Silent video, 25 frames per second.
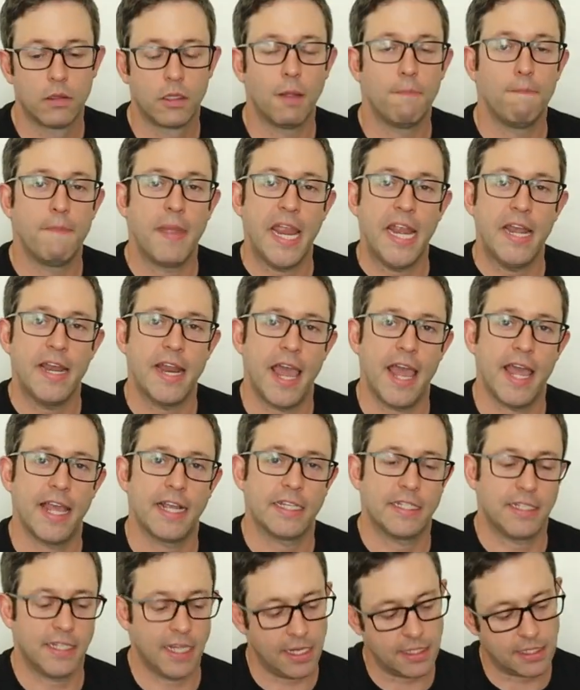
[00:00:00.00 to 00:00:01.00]
The main
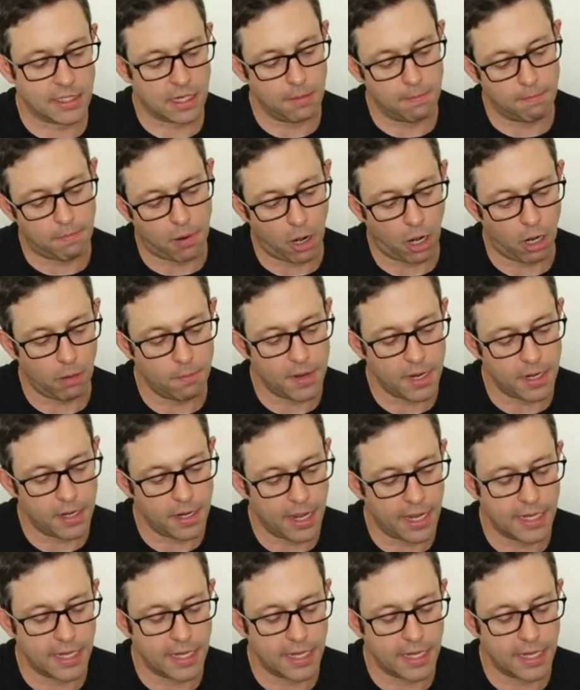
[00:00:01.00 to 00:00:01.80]
access compartment